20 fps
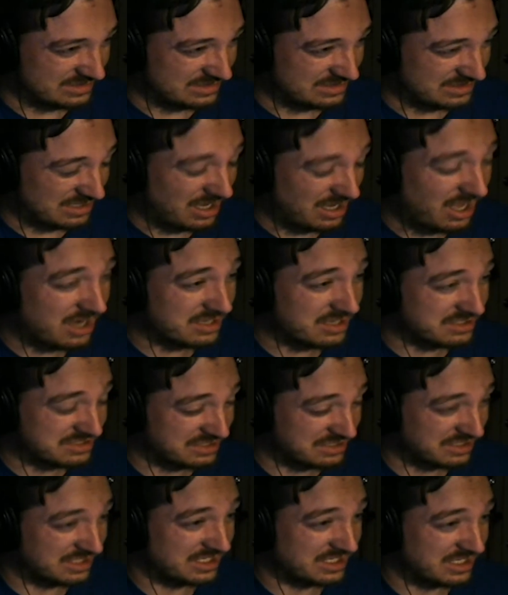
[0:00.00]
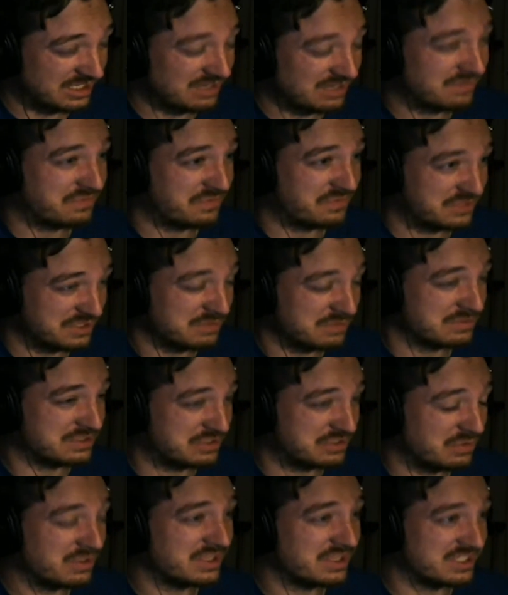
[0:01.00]
Honestly, if she was
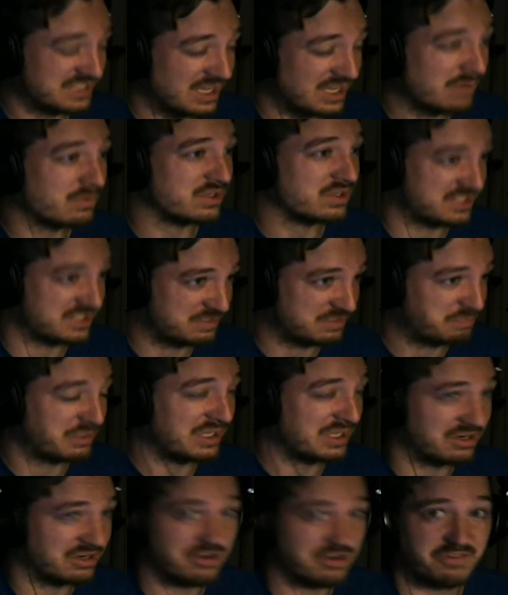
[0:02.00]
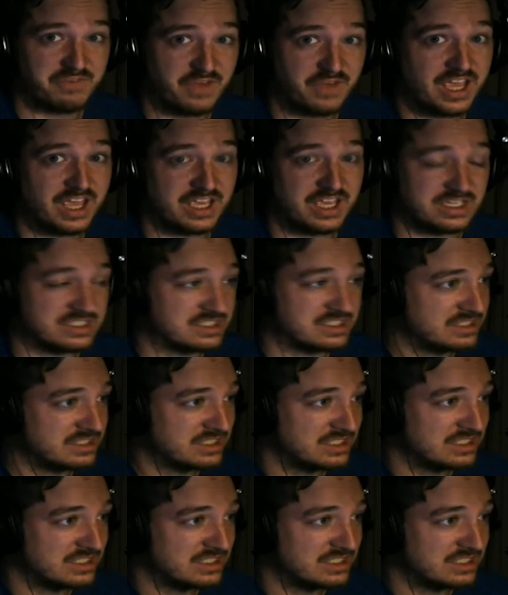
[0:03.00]
doing this, I would have spit in her face.